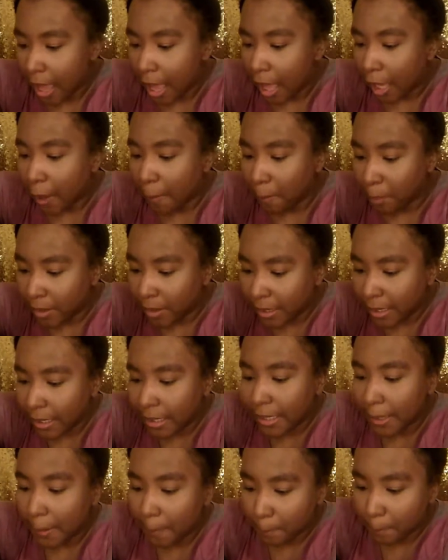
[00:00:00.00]

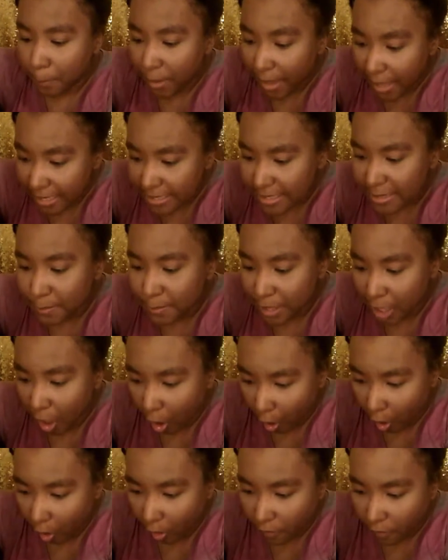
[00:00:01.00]
completely piss me
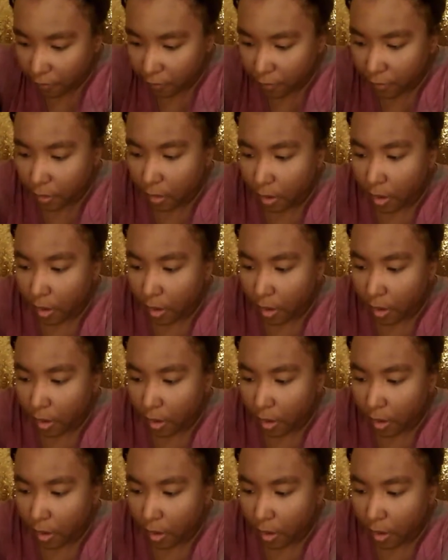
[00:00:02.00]
off.